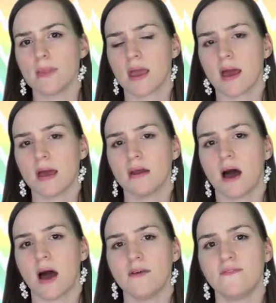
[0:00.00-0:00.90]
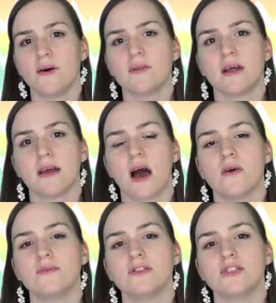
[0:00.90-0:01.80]
and I felt like I
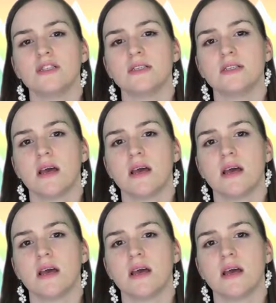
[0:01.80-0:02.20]
was just